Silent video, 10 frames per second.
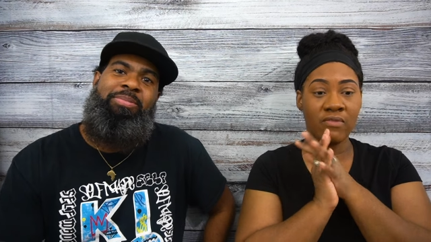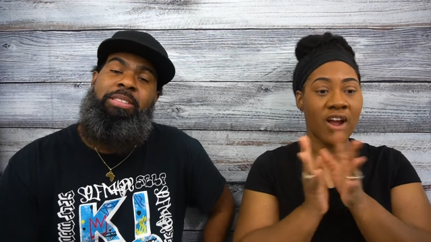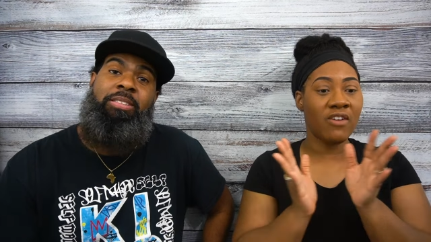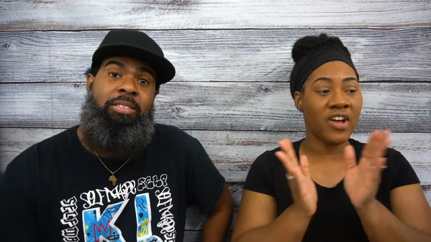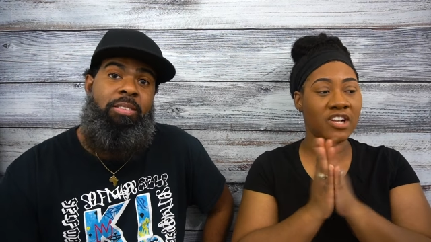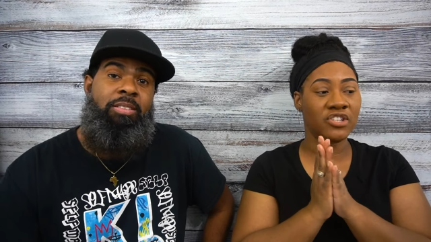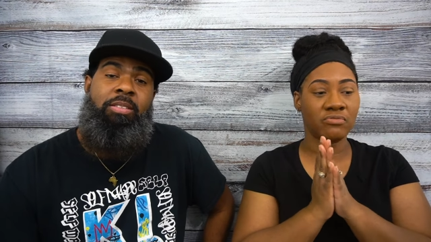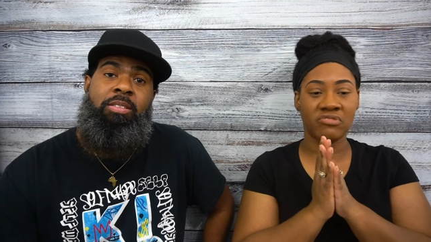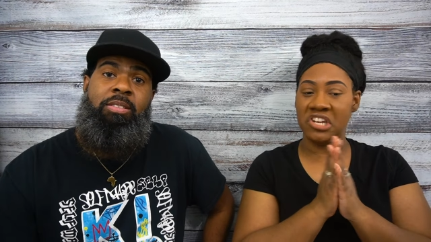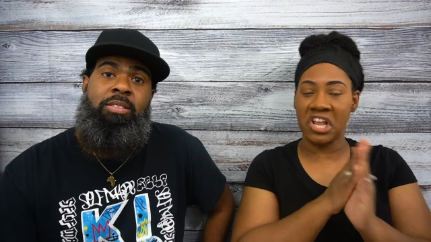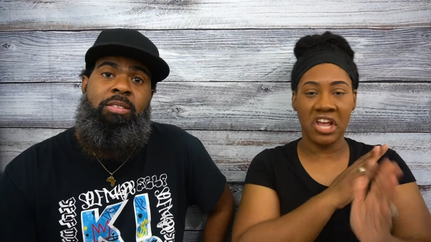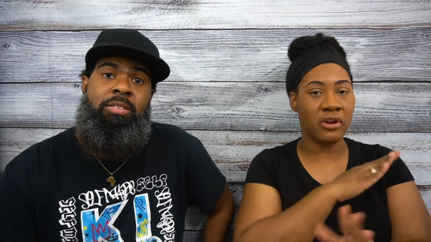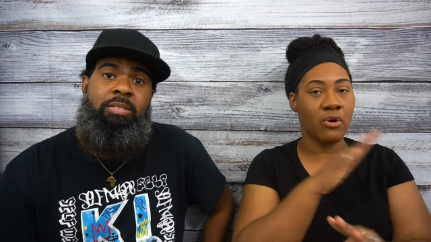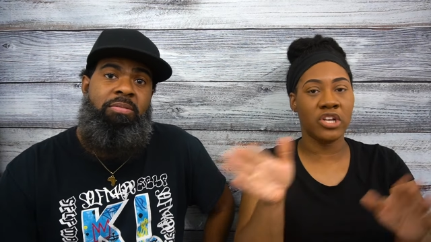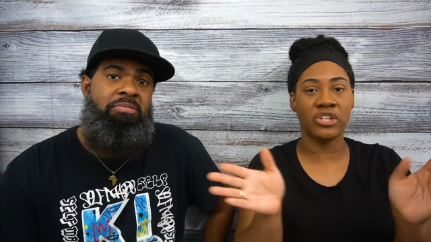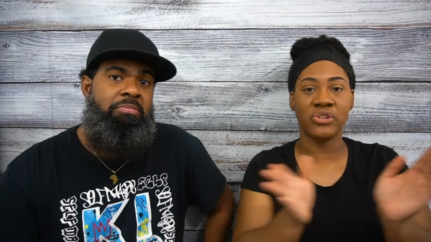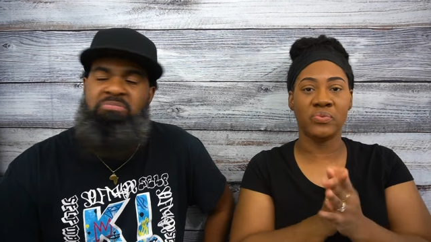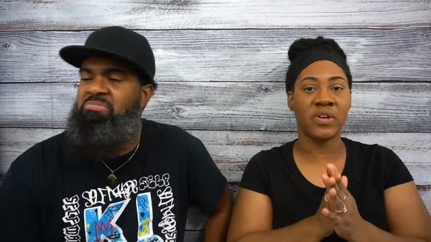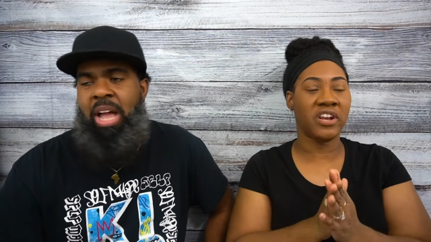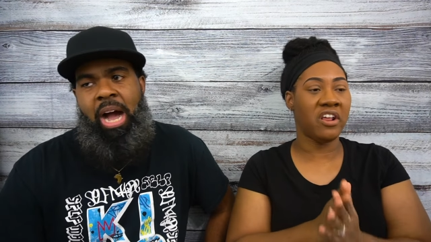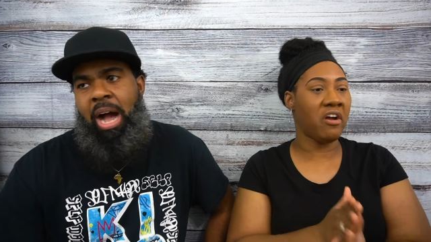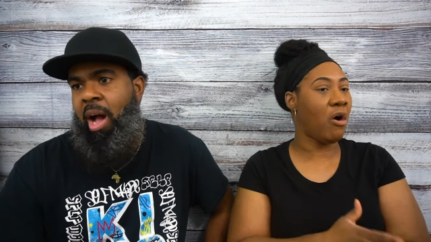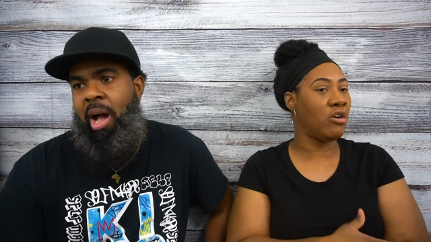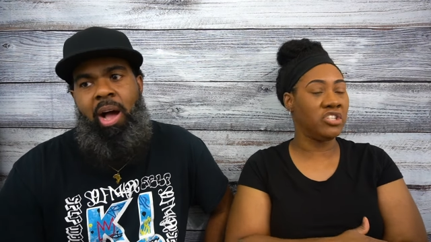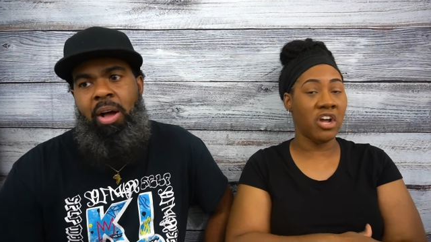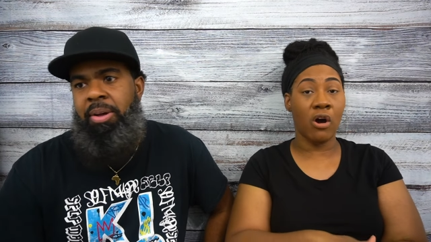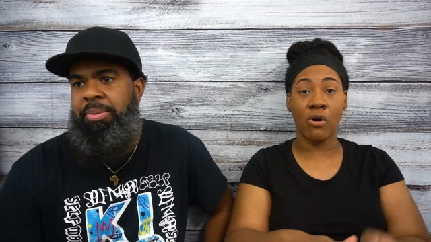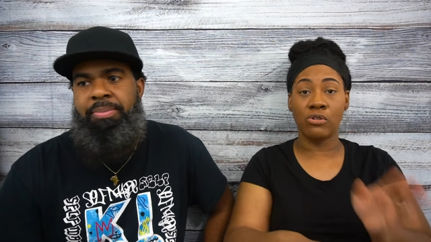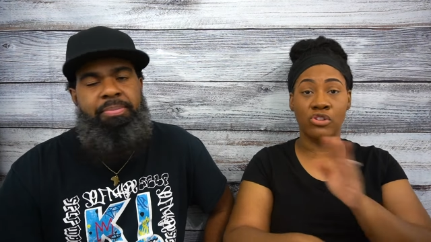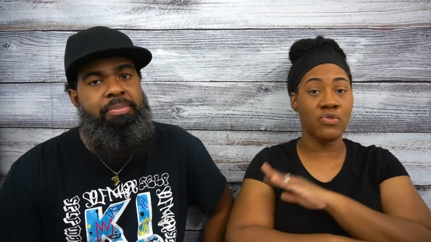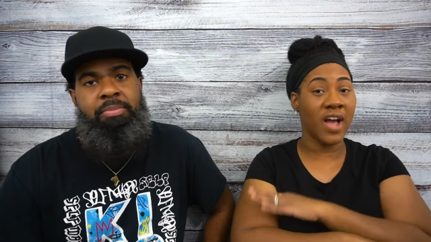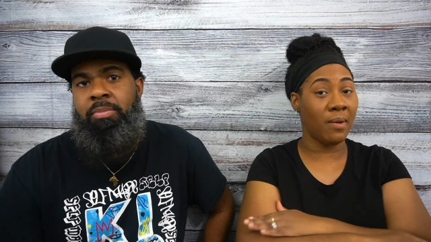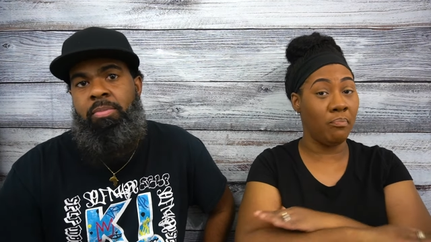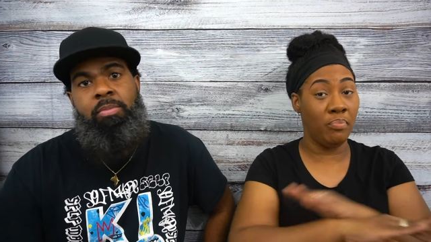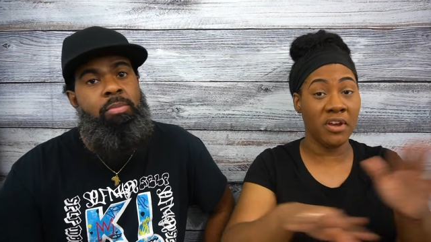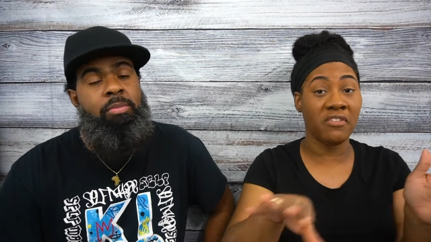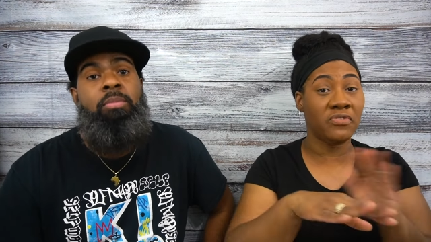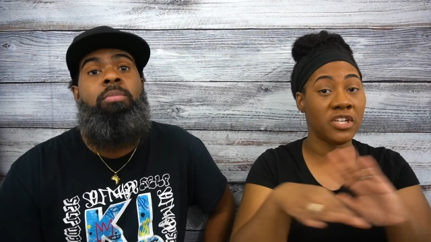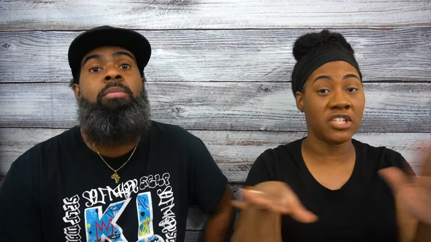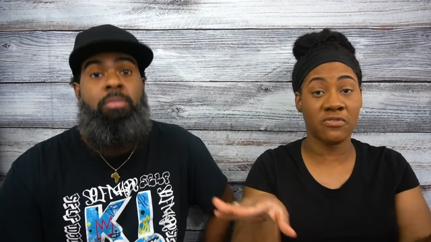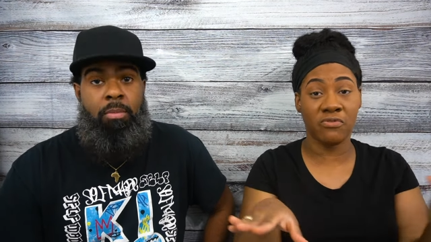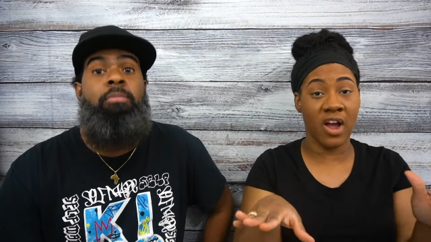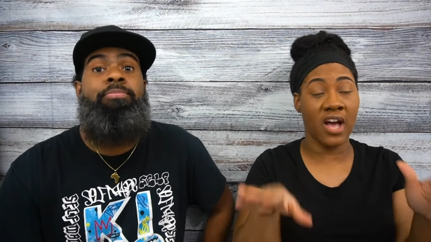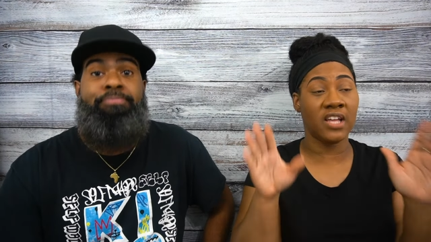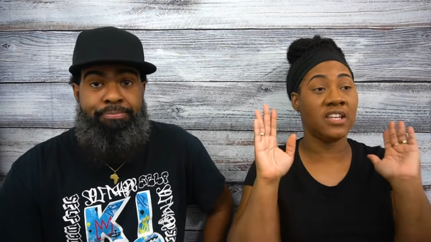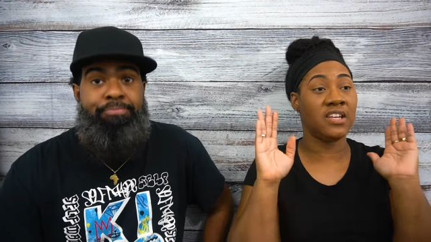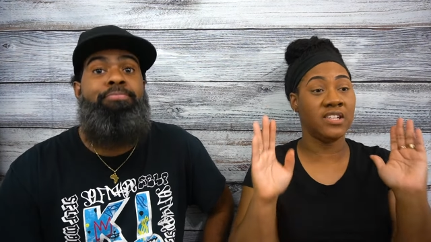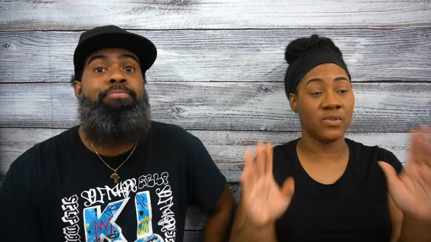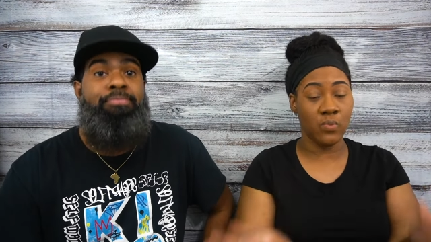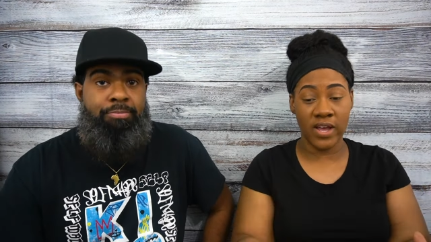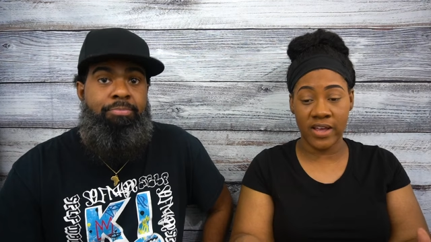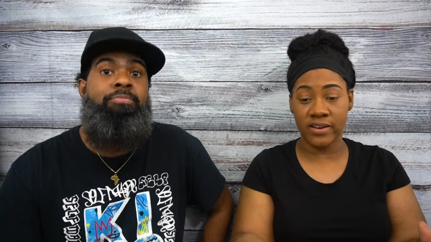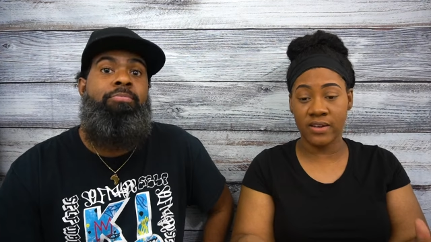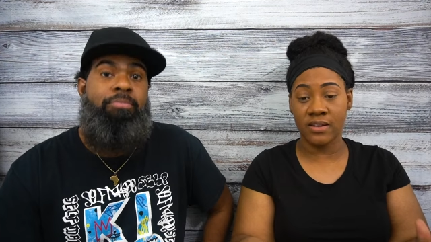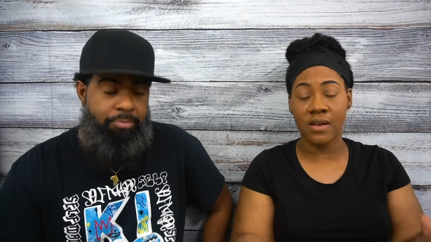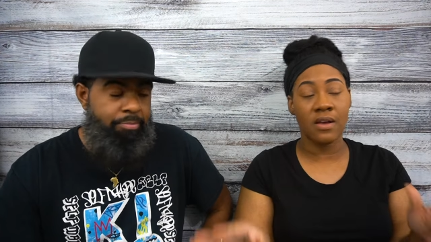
Speaker 1: and Ralph Angel didn't have no issues with nah. it at all. Dog, you got bigger fish to fry mm-hmm. than this mm-hmm. wedding.